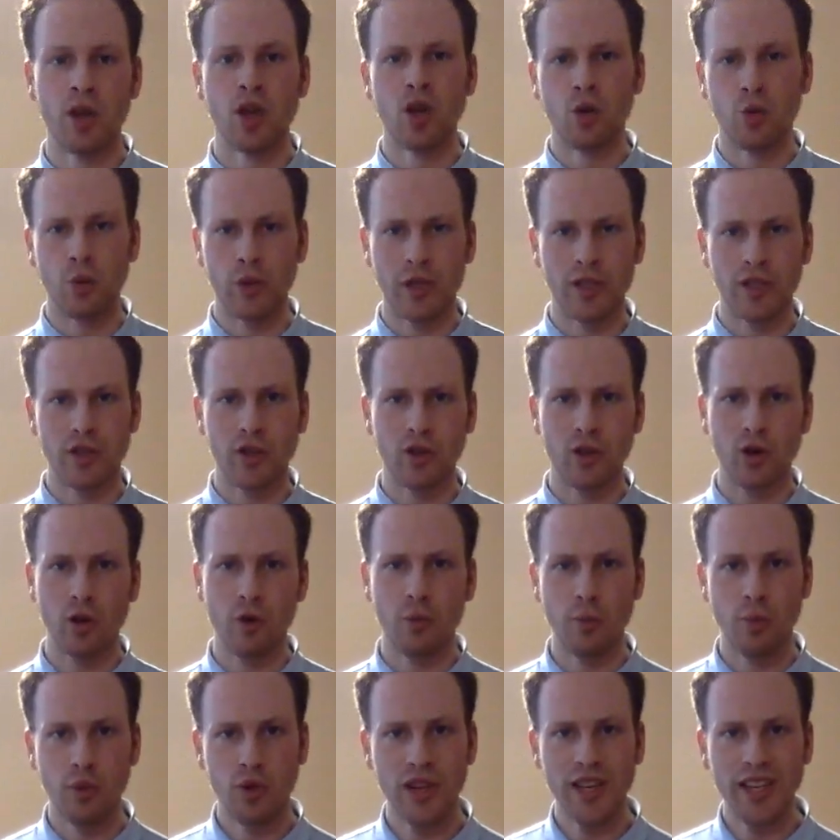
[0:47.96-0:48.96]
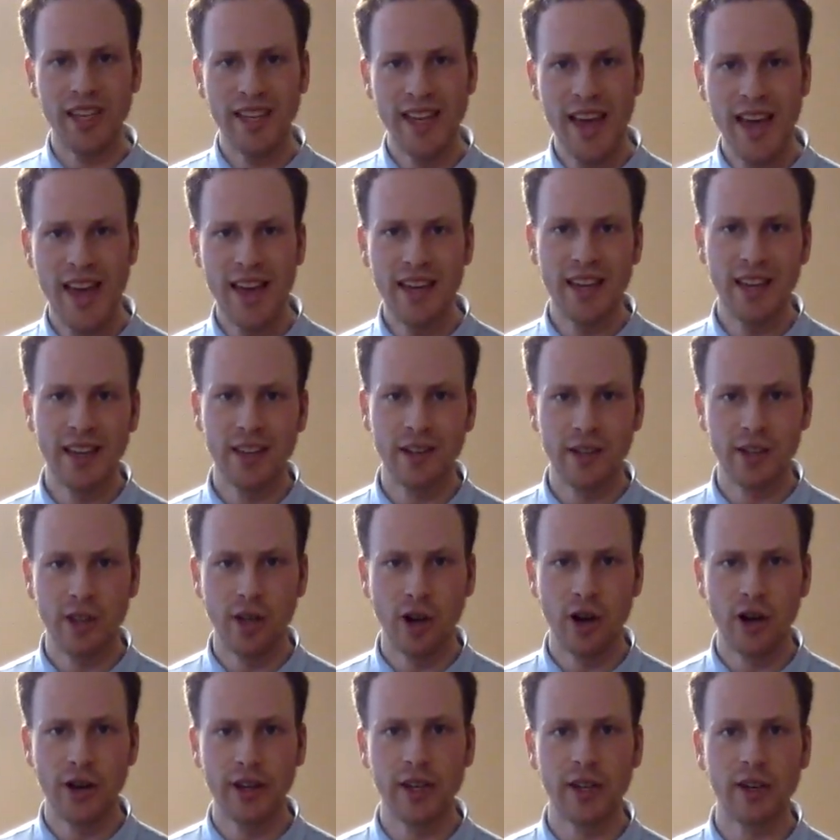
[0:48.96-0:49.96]
We do pre-K,
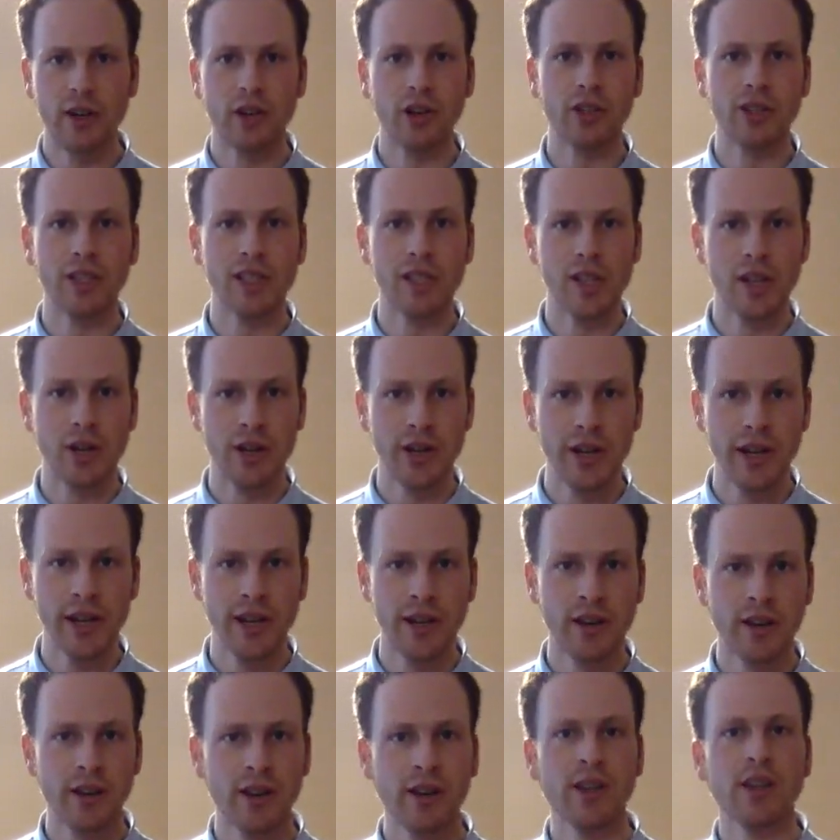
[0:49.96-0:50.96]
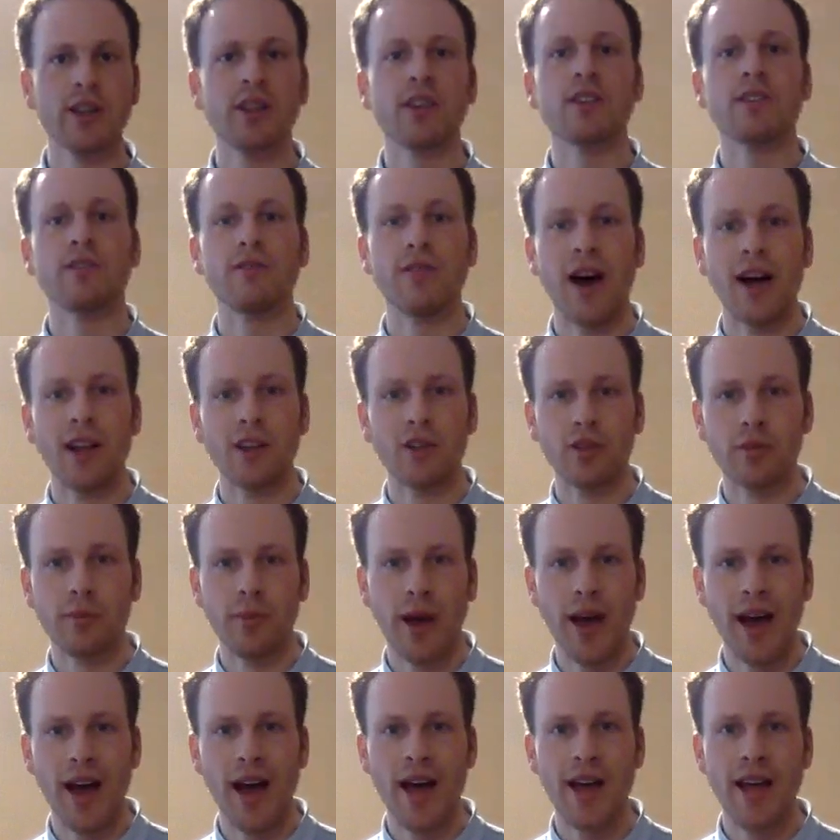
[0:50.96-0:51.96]
kindergarten, early learning, followed
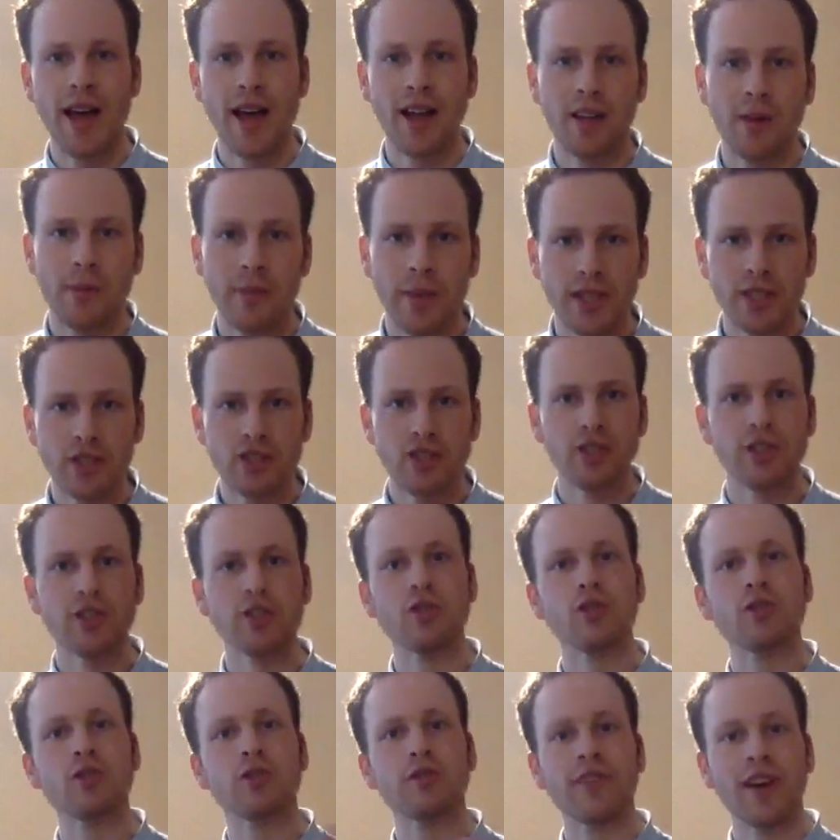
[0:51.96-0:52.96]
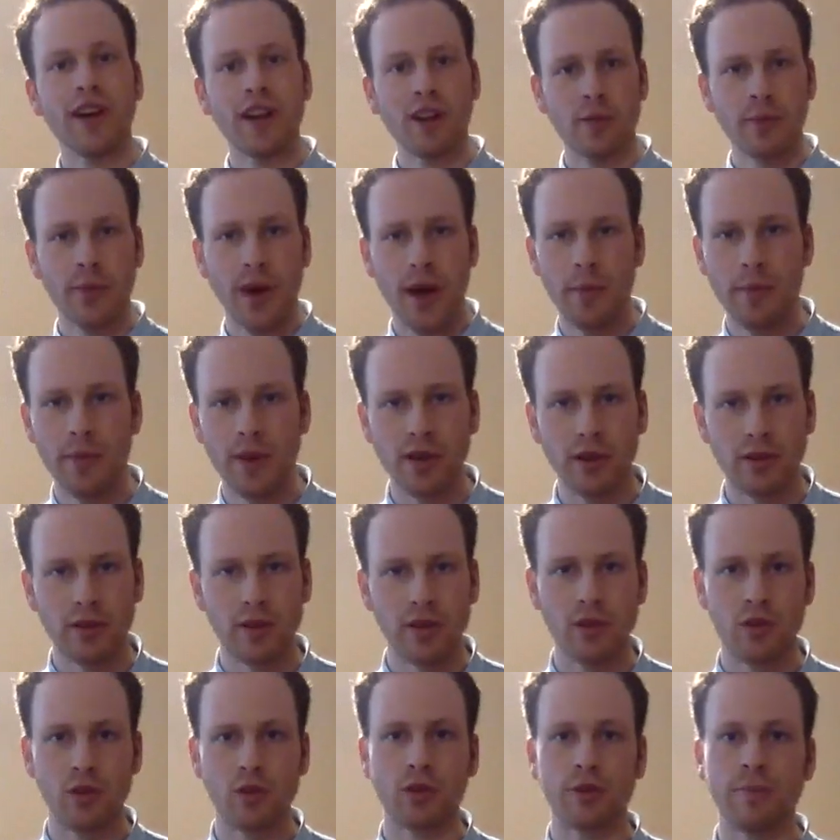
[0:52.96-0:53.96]
by elementary school, followed by middle
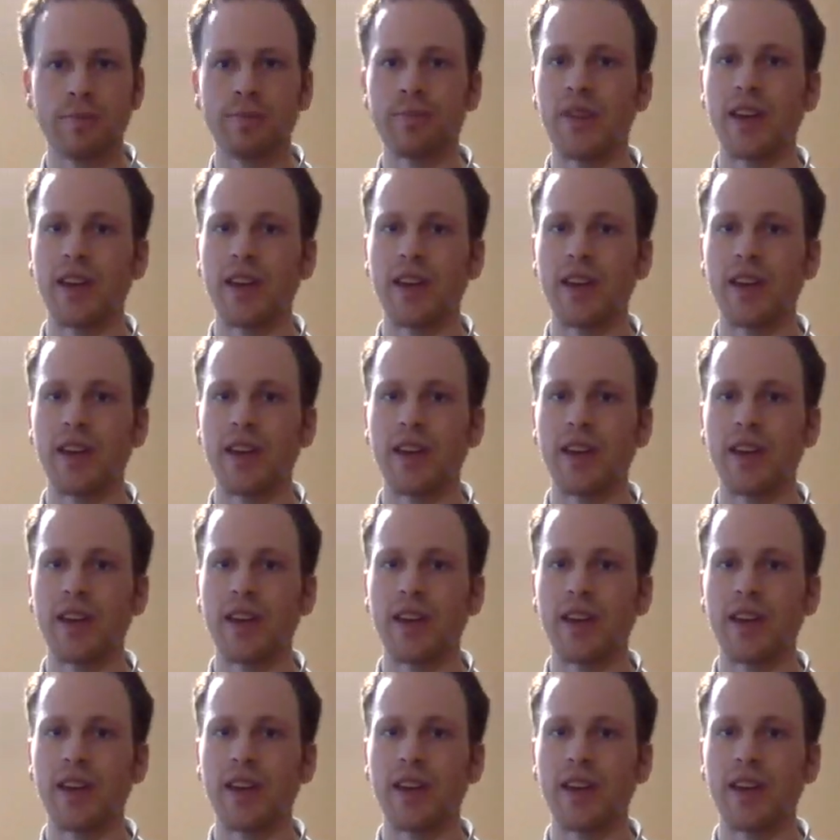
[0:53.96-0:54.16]
school.